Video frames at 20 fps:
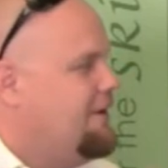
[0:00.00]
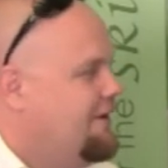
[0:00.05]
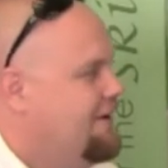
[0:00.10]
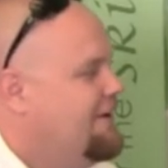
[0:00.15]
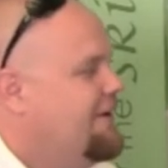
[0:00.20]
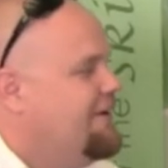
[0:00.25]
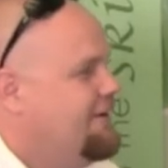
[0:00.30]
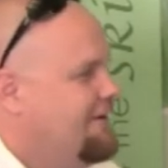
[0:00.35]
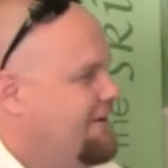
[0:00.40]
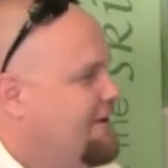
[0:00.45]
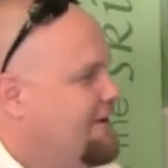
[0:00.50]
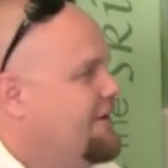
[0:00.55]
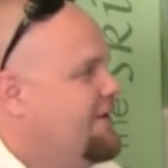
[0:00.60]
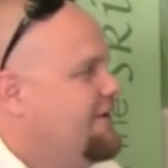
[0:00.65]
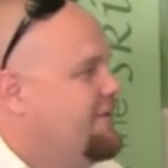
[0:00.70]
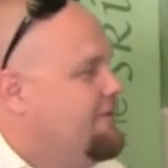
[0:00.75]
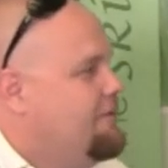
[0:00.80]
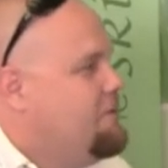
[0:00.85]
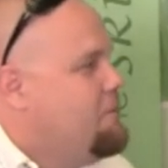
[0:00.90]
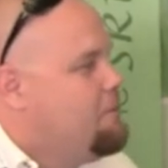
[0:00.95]

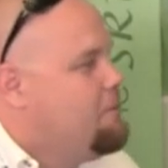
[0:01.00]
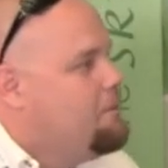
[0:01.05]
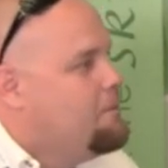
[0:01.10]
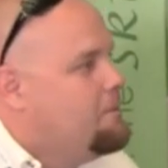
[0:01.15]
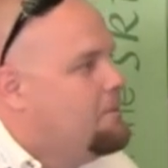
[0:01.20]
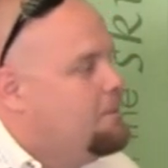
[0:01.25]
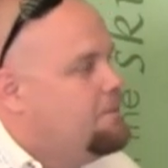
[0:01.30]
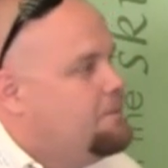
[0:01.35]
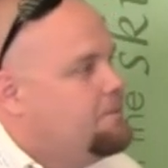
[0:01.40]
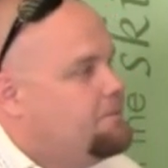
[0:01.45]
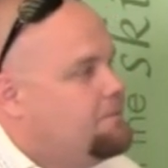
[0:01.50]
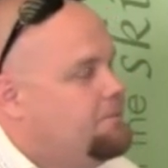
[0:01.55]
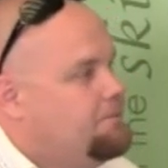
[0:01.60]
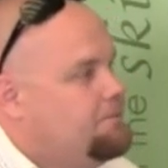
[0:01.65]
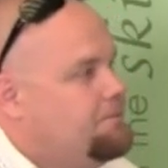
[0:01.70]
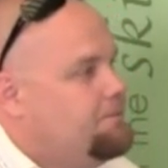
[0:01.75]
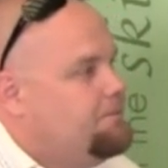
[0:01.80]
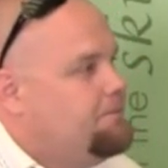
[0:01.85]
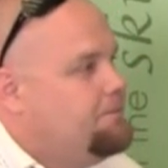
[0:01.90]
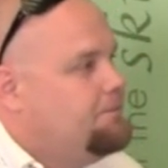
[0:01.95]

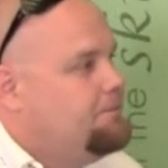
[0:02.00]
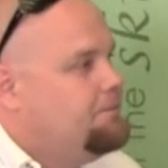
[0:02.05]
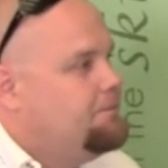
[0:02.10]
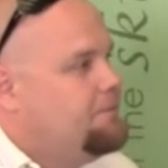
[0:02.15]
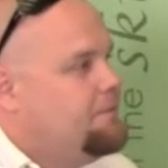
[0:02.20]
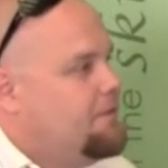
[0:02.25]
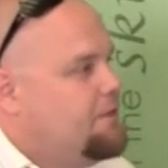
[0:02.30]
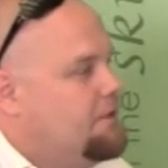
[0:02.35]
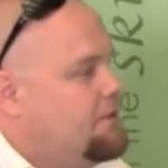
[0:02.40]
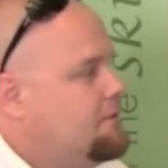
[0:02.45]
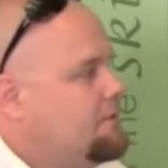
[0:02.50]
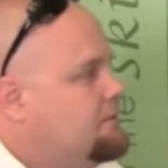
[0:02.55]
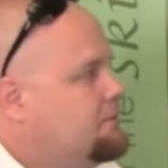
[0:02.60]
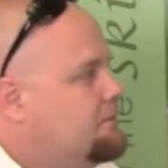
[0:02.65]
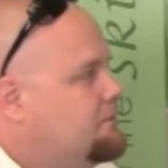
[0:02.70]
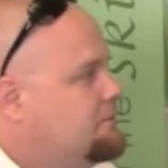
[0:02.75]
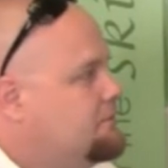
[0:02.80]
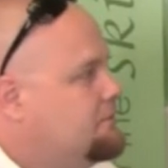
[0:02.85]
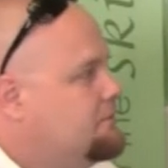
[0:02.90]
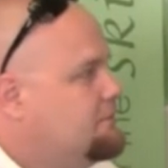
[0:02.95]

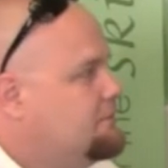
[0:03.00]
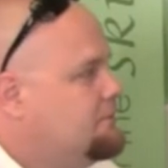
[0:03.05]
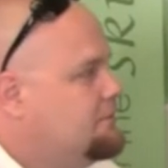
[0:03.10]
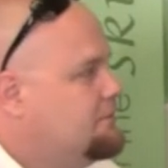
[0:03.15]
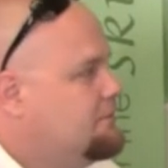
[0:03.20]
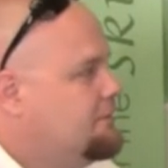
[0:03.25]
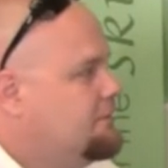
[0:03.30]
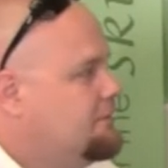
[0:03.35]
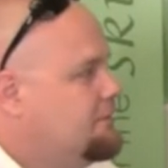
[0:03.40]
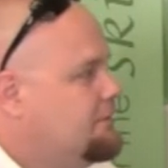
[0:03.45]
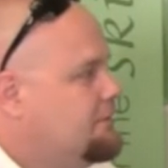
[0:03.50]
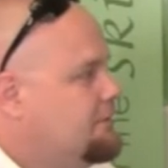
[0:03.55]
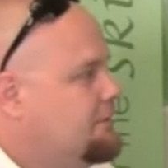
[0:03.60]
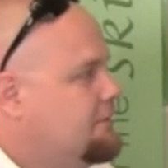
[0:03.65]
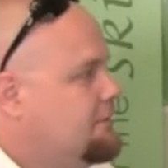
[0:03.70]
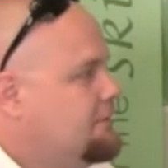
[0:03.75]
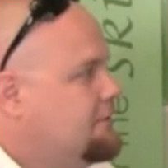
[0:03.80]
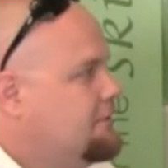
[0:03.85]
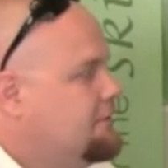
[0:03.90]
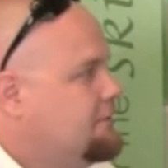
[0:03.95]

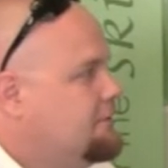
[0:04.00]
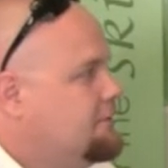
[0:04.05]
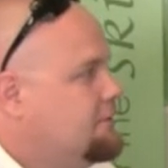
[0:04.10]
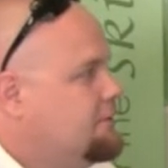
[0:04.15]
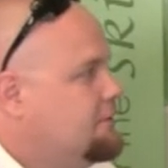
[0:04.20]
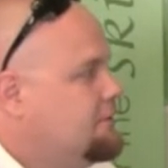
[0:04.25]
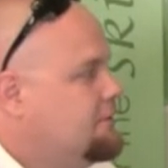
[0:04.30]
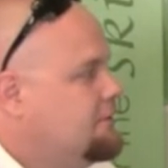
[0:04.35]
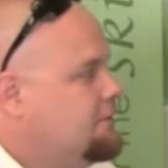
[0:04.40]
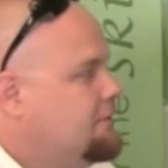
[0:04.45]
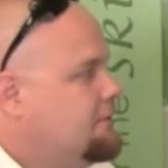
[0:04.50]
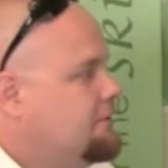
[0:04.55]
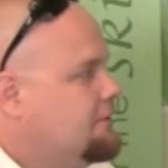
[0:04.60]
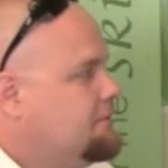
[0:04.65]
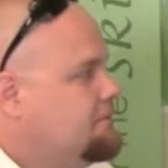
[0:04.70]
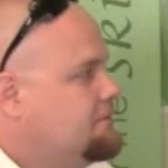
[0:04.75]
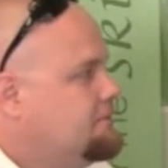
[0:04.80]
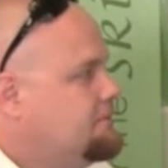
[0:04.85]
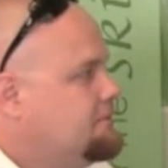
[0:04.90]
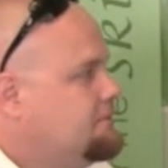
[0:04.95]

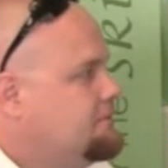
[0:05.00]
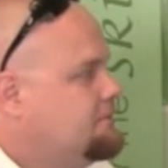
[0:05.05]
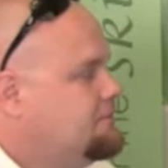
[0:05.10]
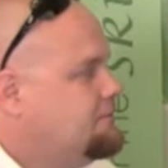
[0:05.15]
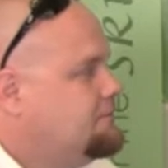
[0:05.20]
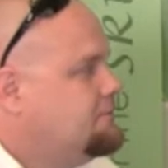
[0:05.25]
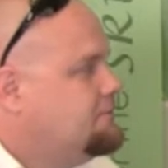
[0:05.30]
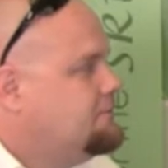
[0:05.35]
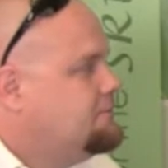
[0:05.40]
(not speaking)